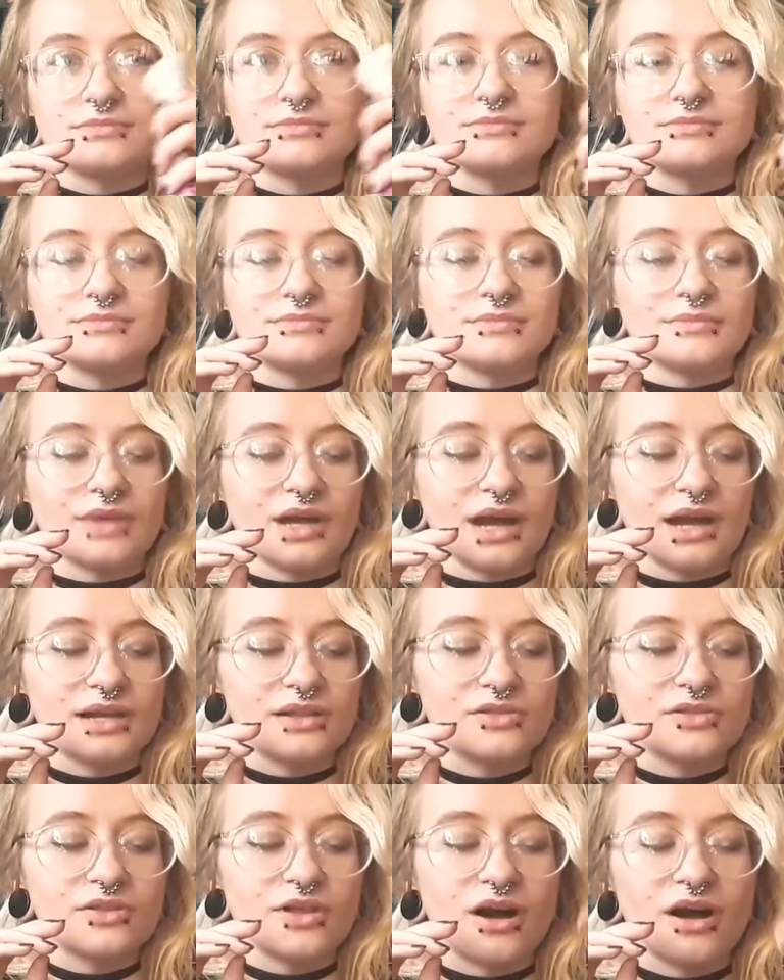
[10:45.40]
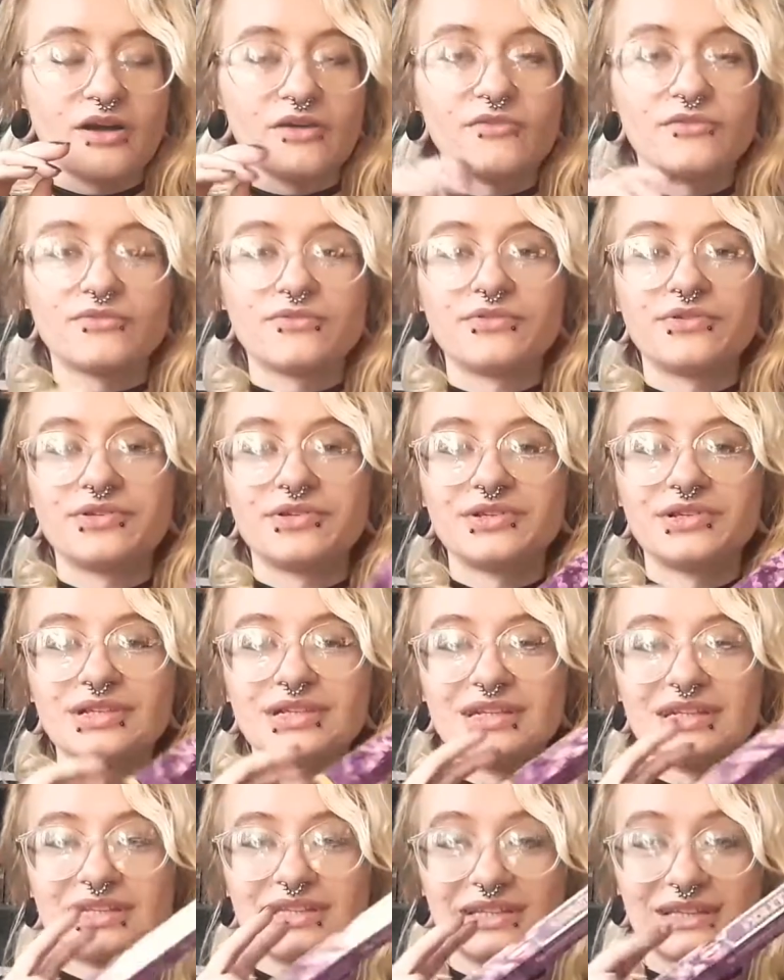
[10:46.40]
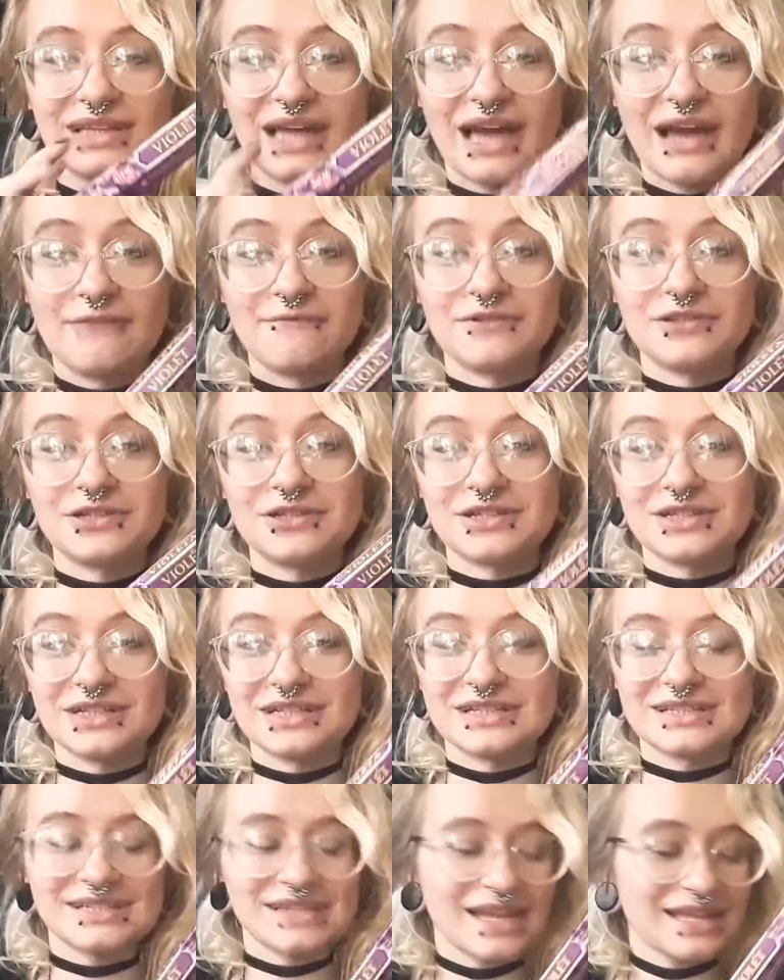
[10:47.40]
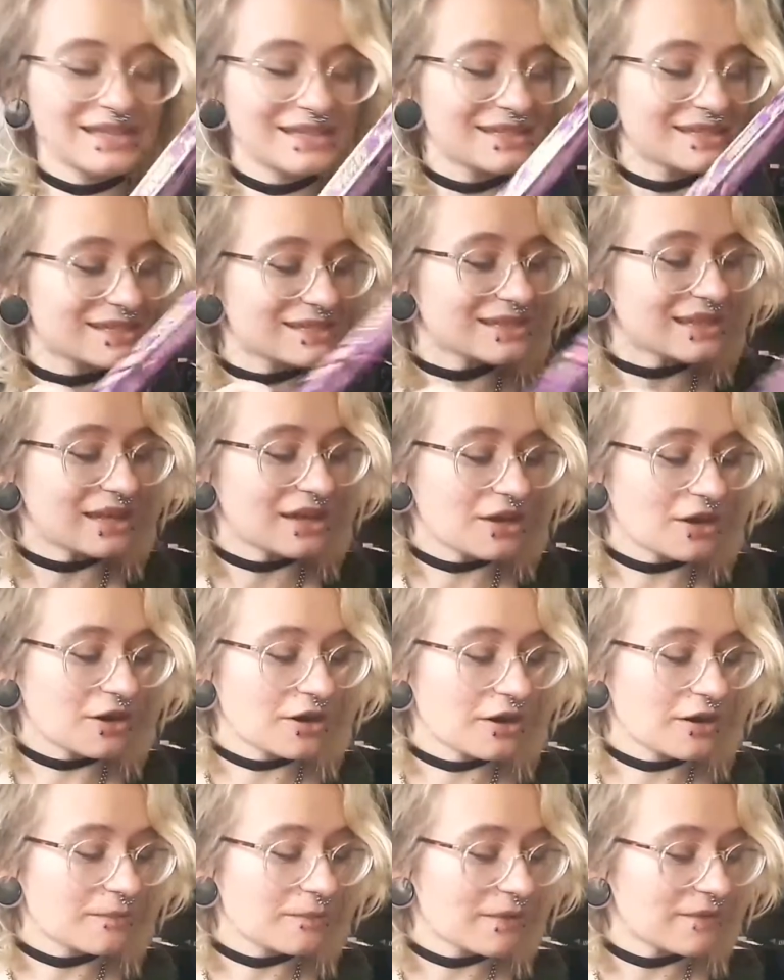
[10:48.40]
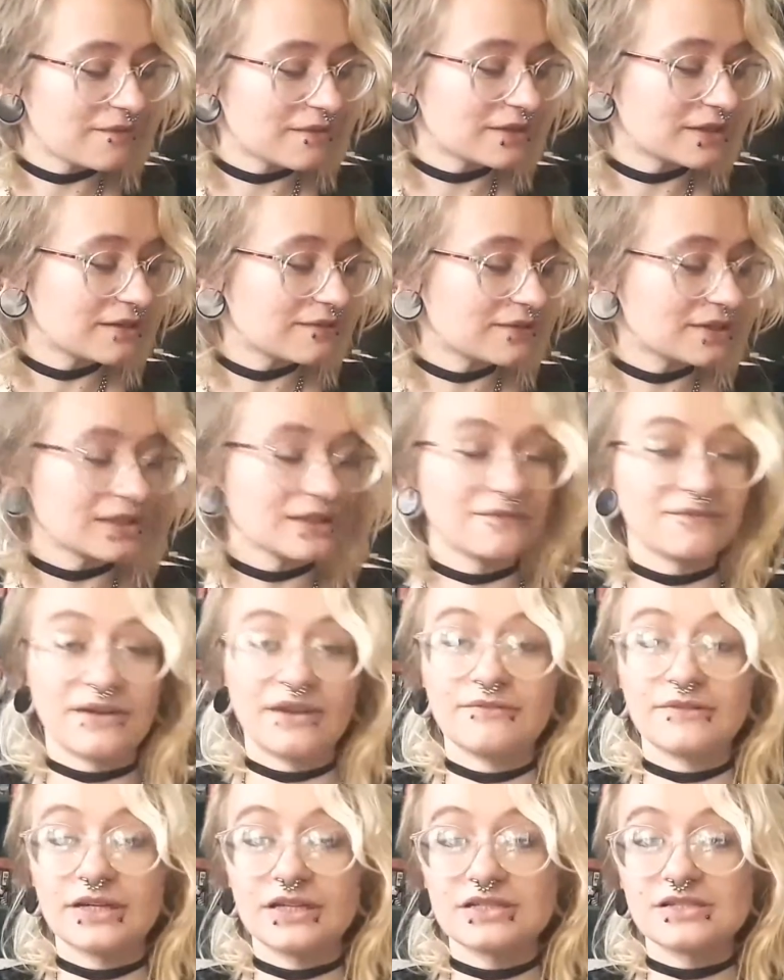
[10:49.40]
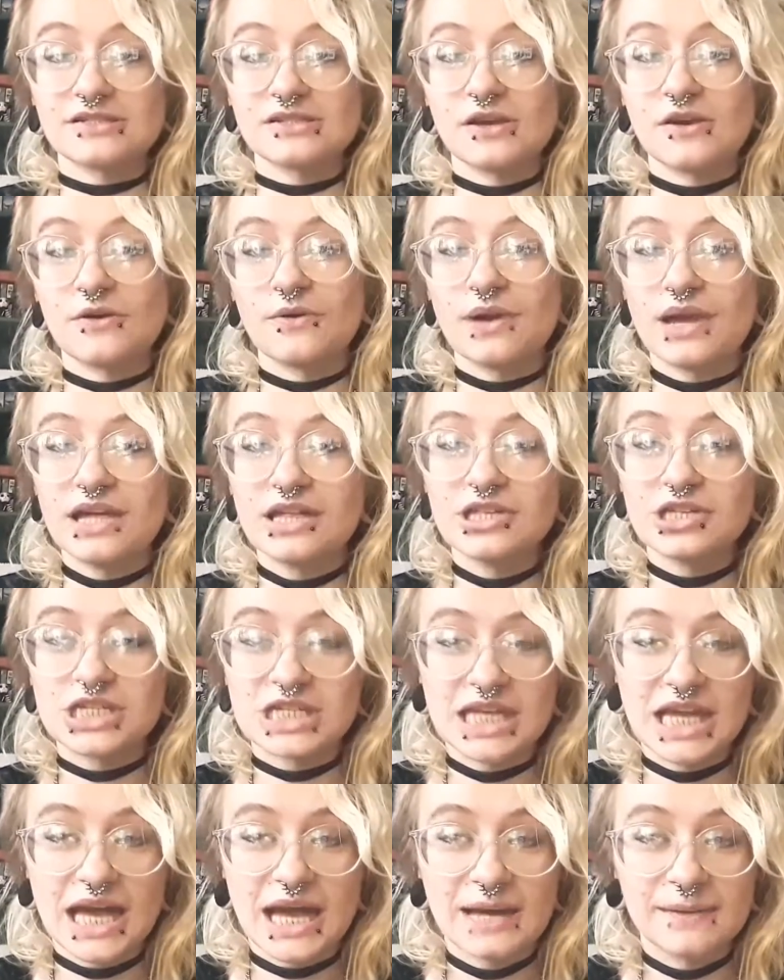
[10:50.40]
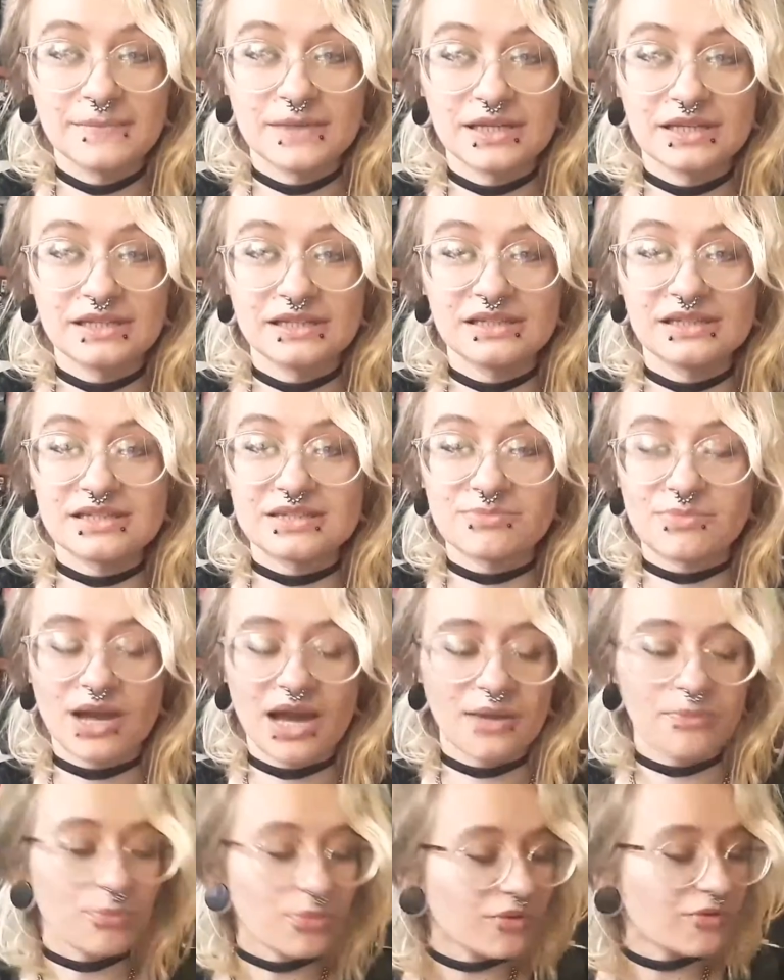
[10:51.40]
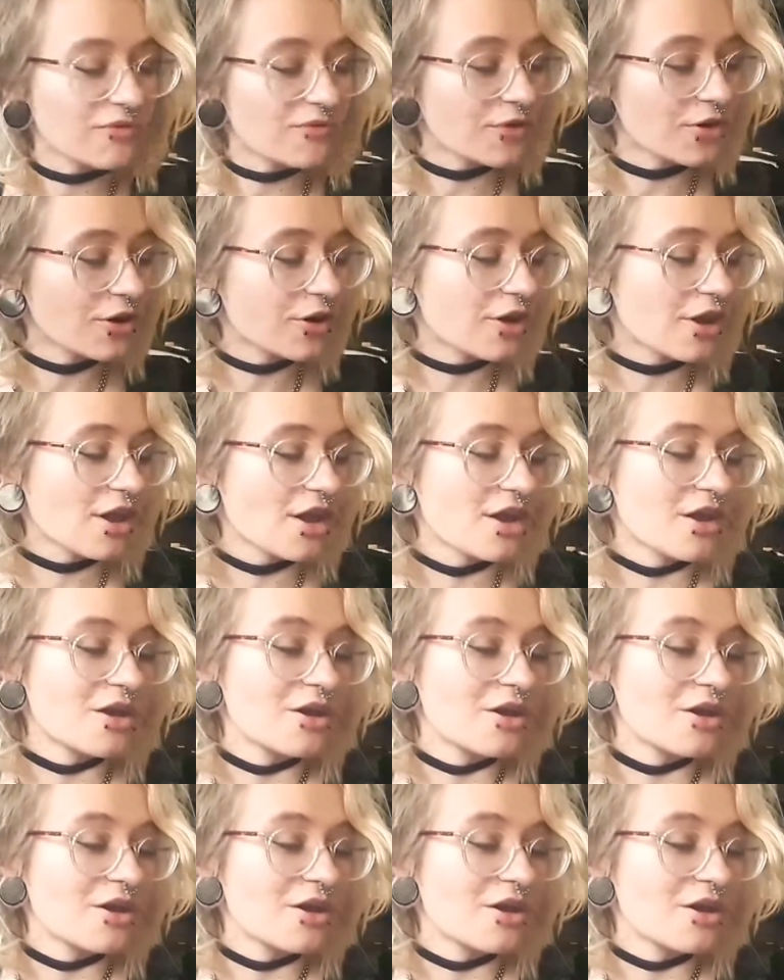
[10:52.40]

I love lavender incense. They are my very, very favorite. So HEM is my preferred